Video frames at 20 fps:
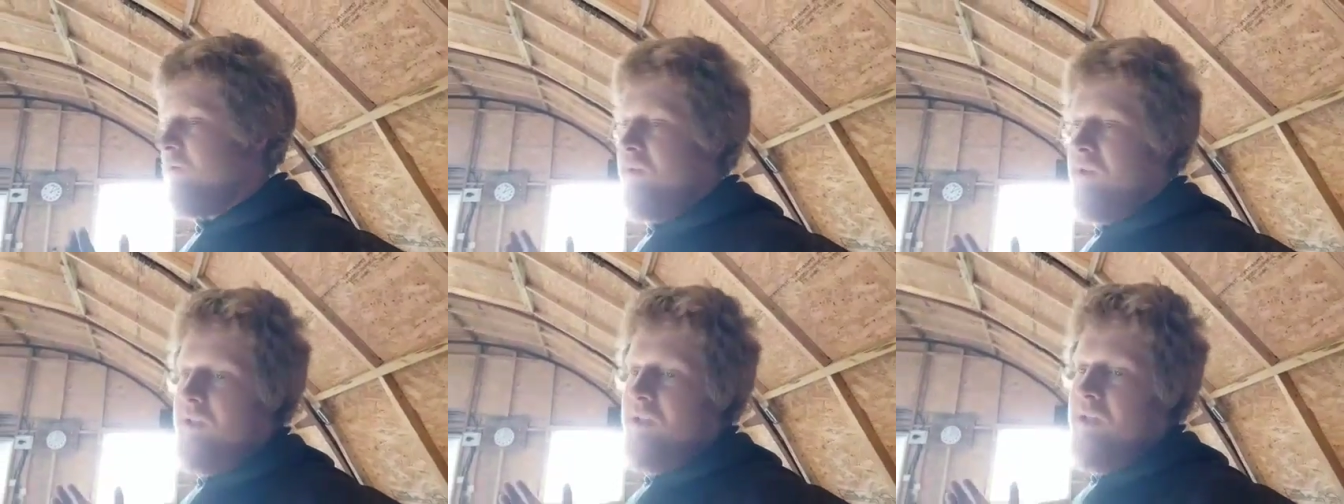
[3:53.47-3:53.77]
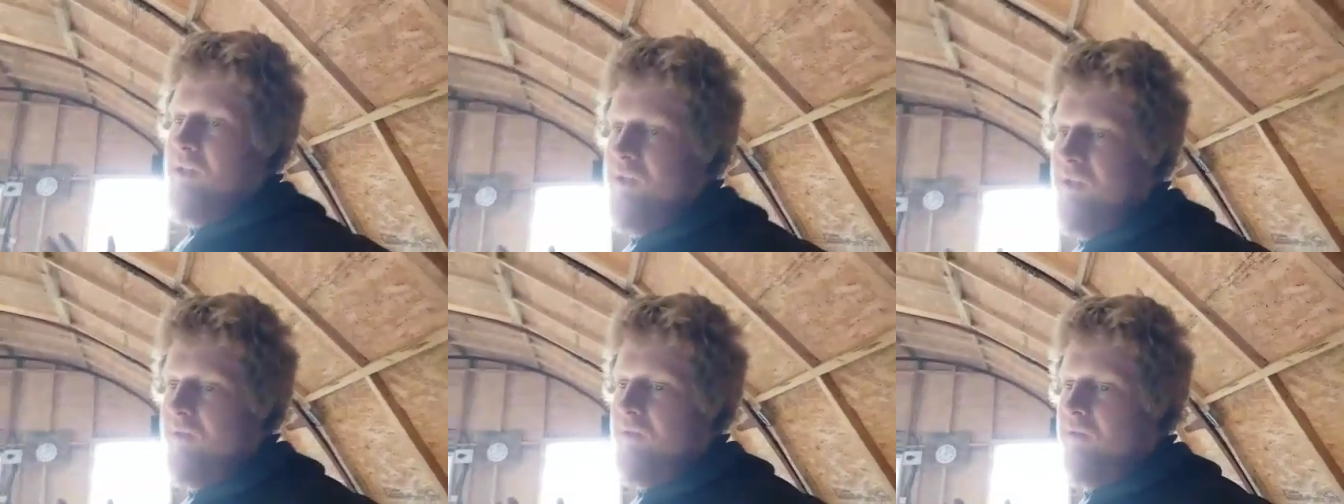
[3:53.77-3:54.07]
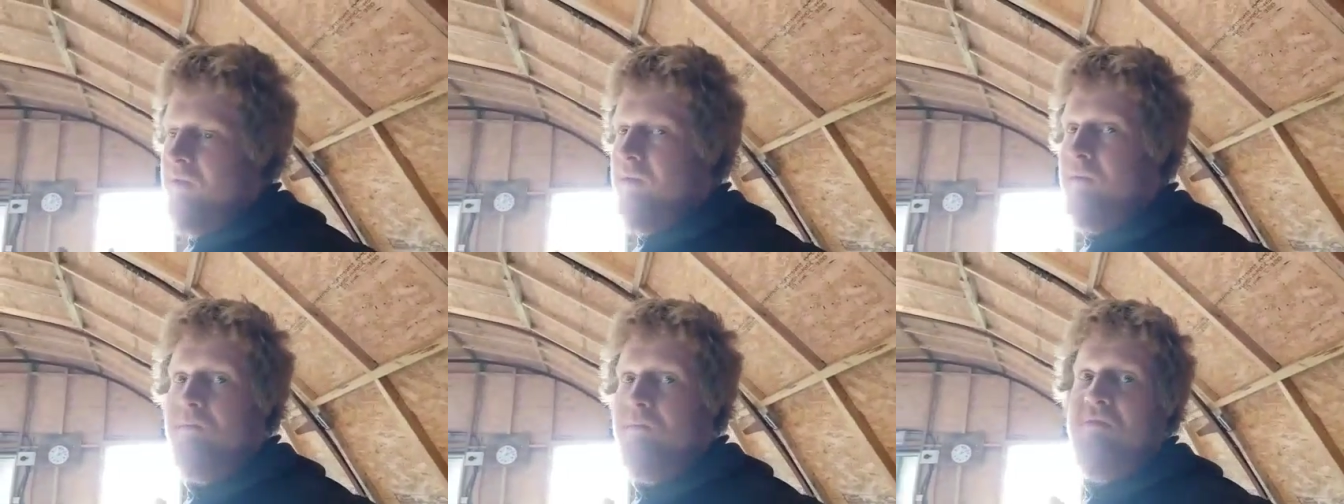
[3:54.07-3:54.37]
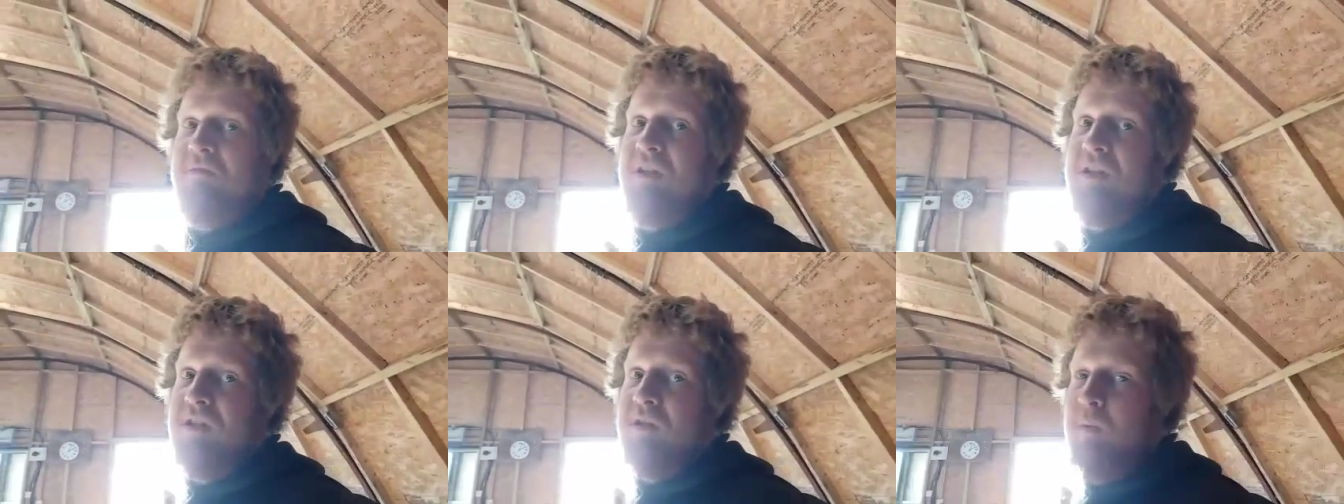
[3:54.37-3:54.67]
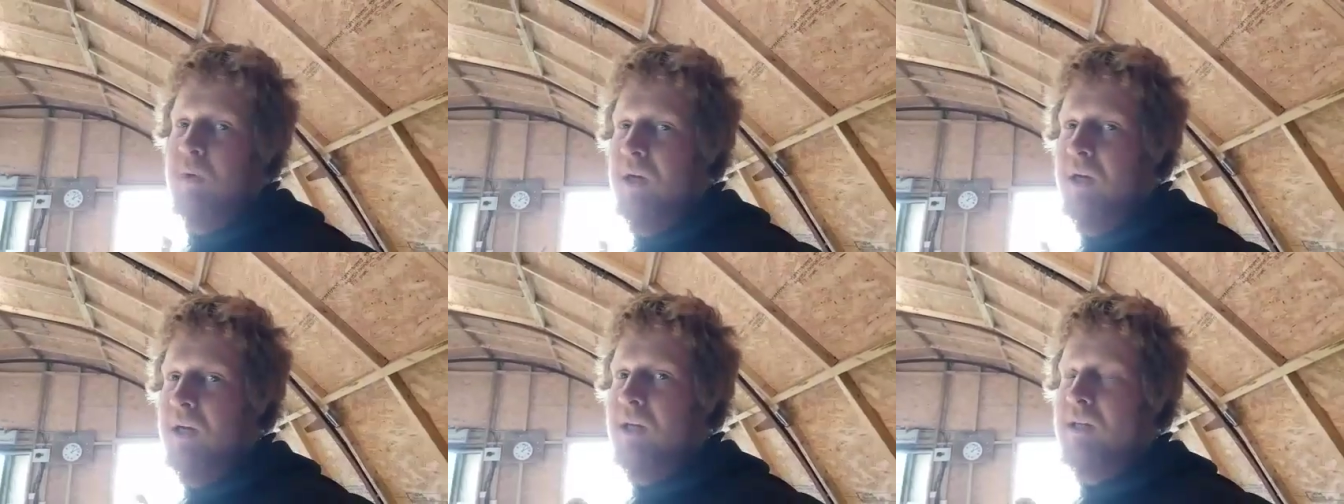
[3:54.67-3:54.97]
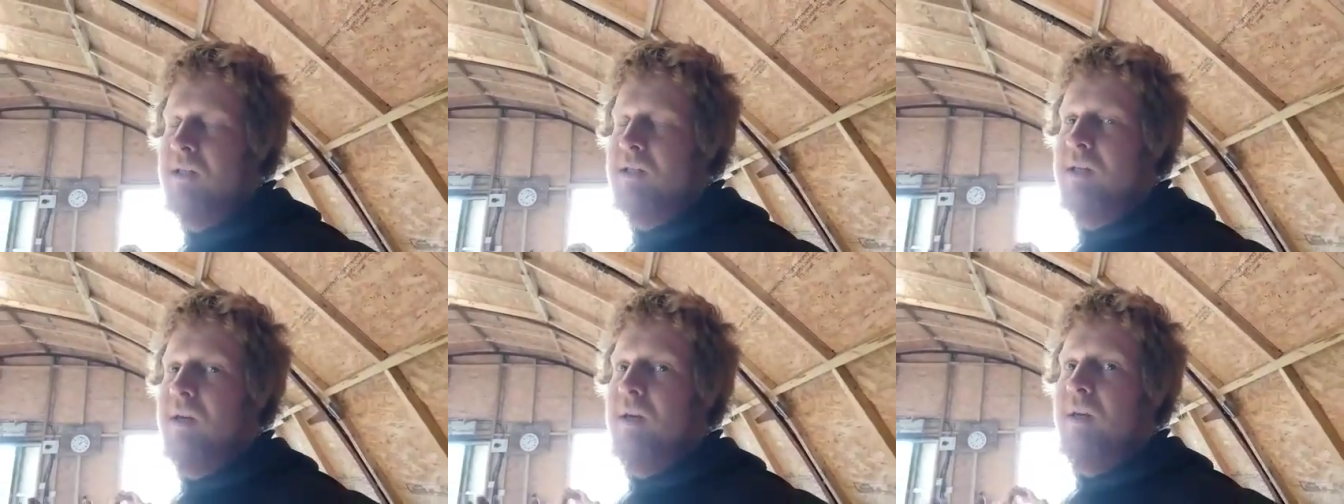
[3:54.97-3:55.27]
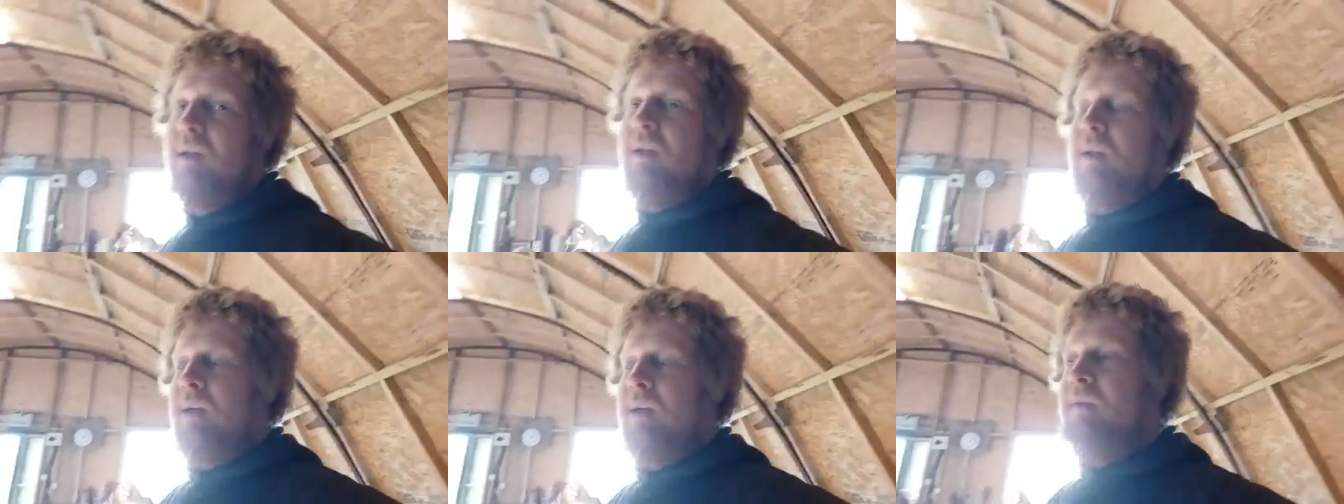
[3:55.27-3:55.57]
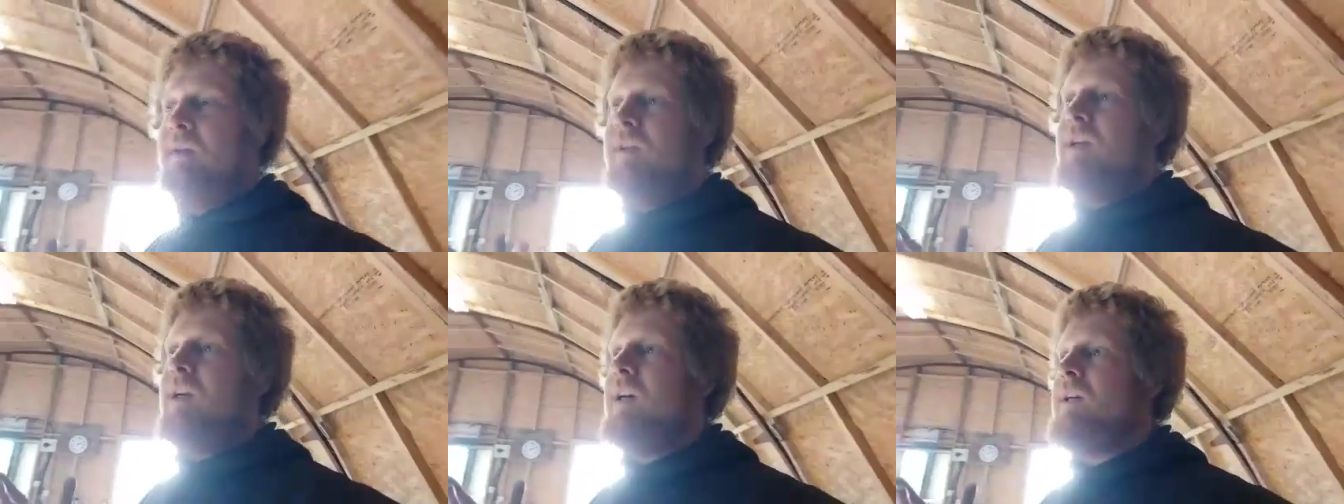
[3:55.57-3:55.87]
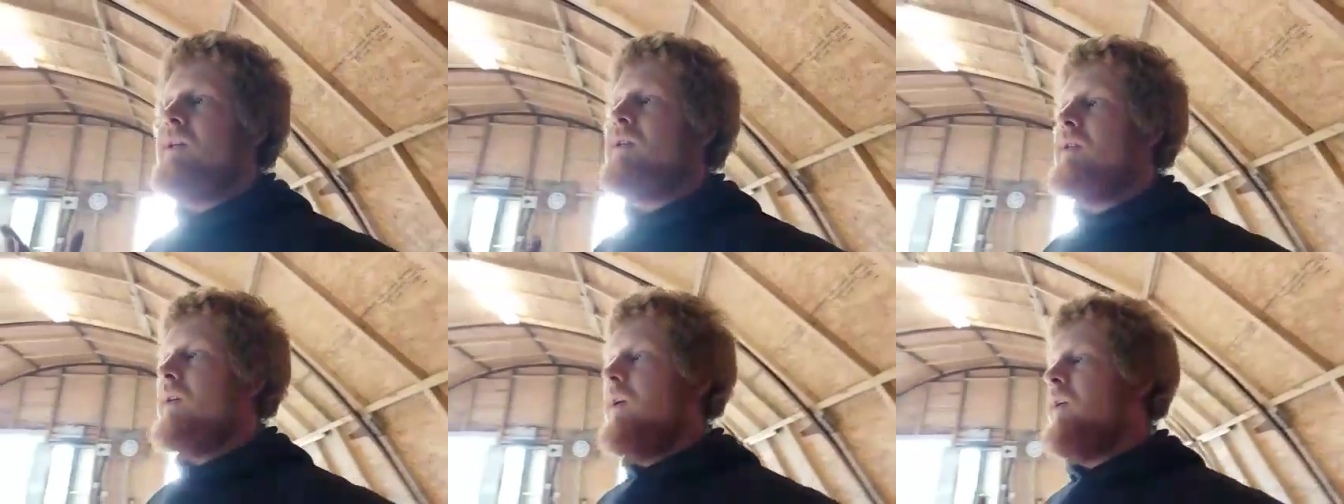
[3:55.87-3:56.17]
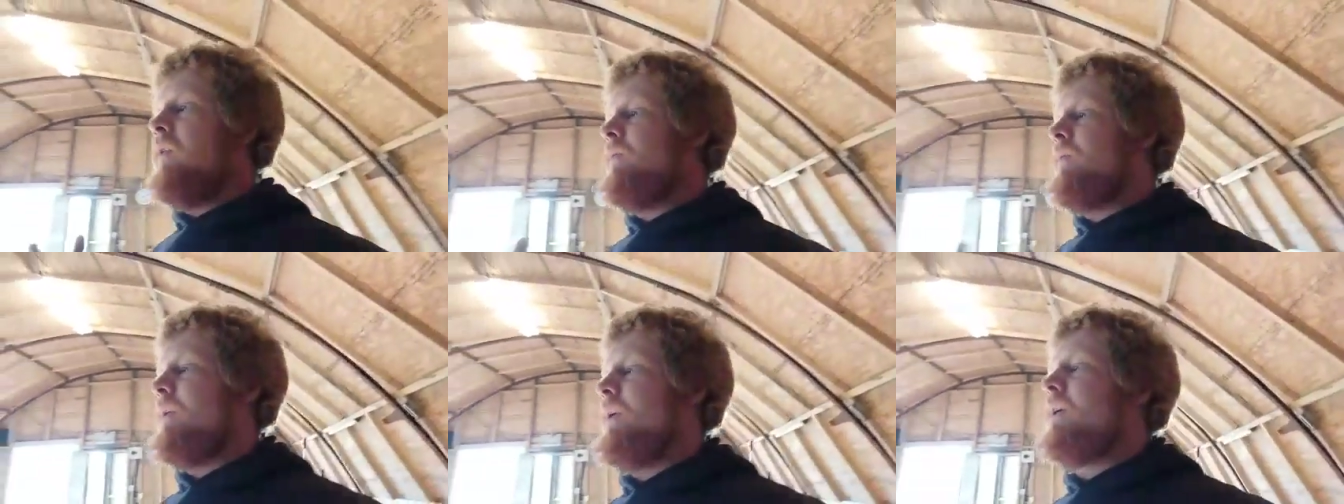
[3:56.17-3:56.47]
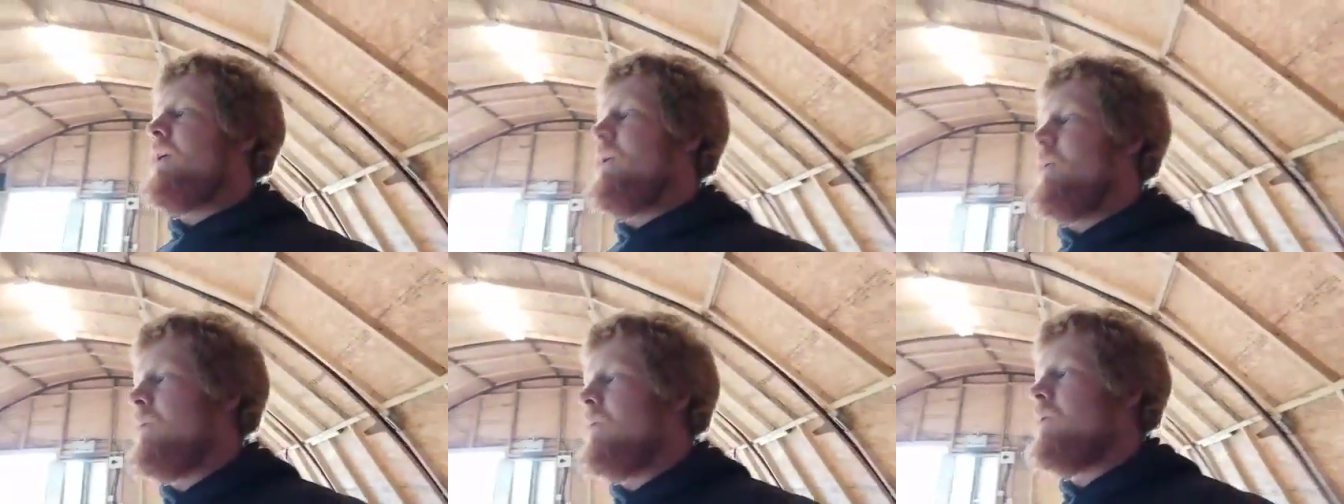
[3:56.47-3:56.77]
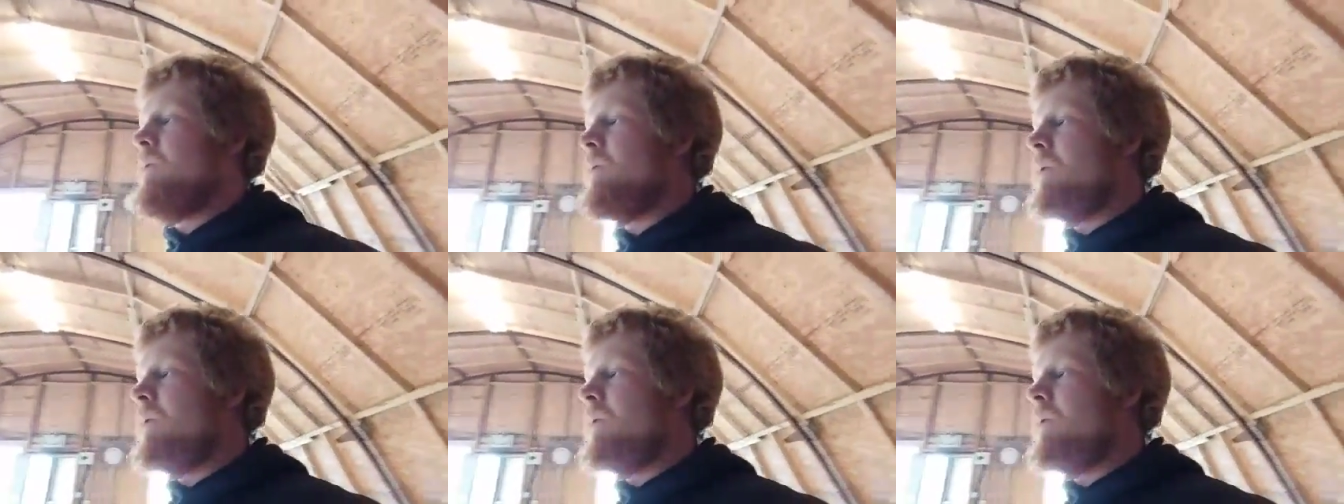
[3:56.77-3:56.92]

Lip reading: he doesn't. That's the way it is. If he does, hopefully he will